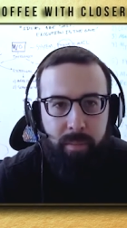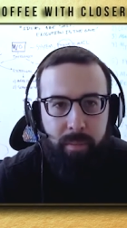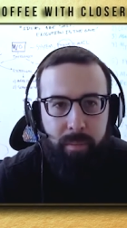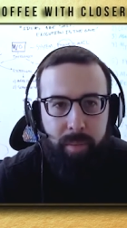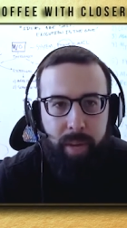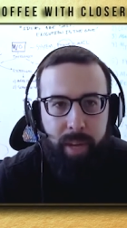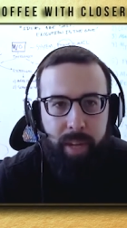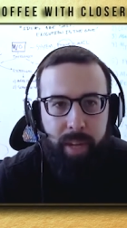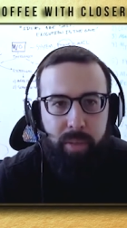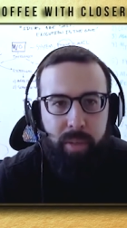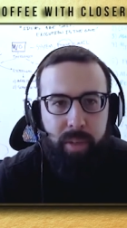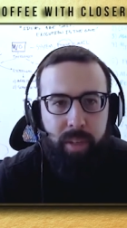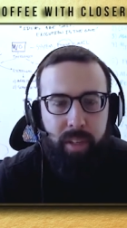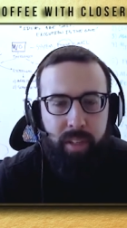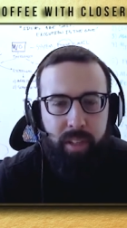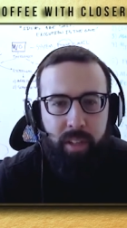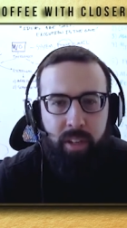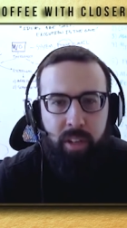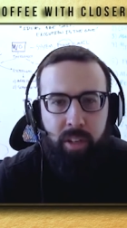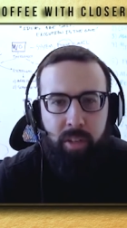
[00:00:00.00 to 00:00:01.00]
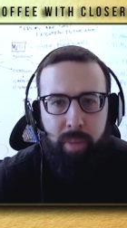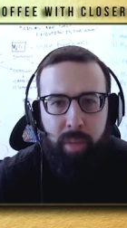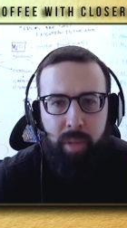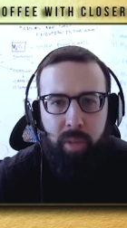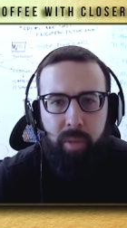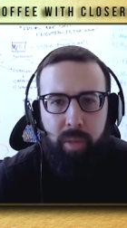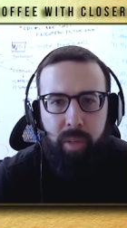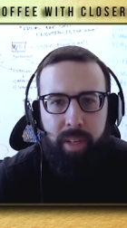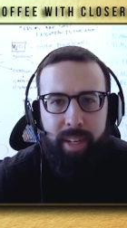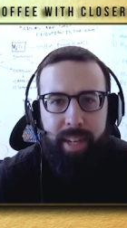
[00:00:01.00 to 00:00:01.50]
but as we continue to build,
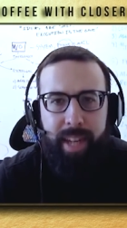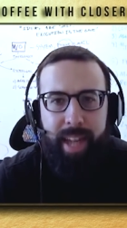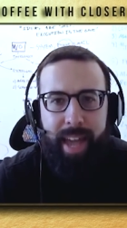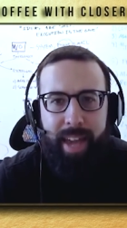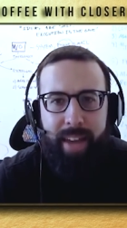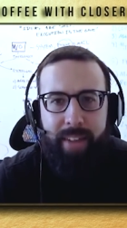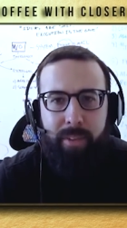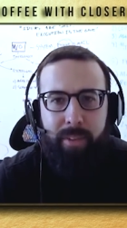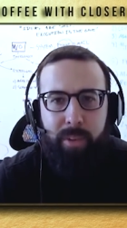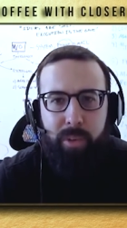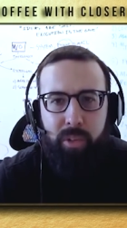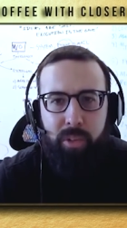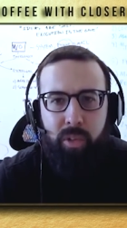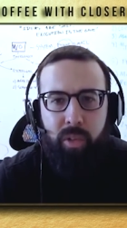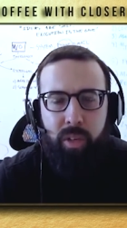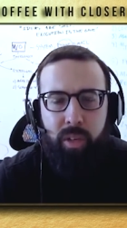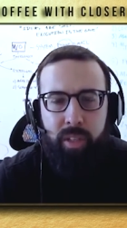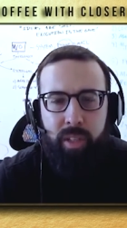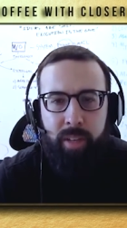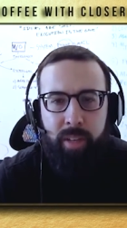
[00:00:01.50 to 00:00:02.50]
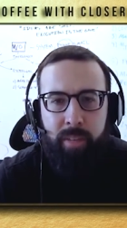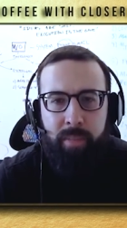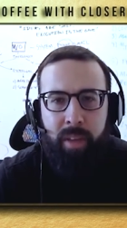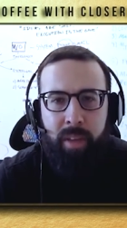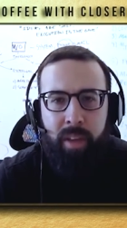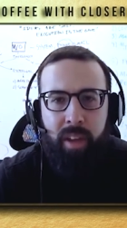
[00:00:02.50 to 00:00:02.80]
we need to add folks to our team.